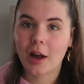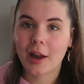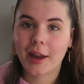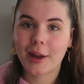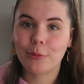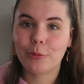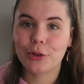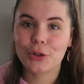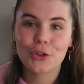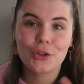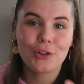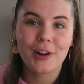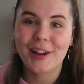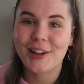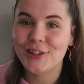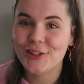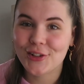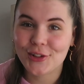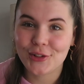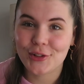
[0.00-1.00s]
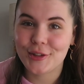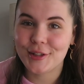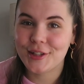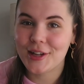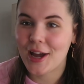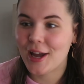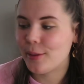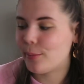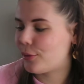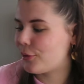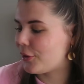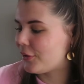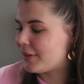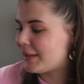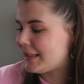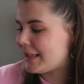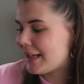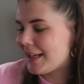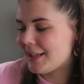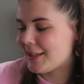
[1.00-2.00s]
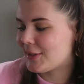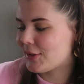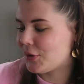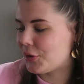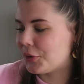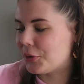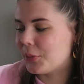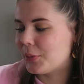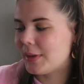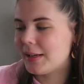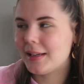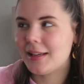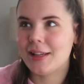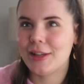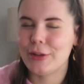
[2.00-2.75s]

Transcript: I will try to show you the time throughout the day so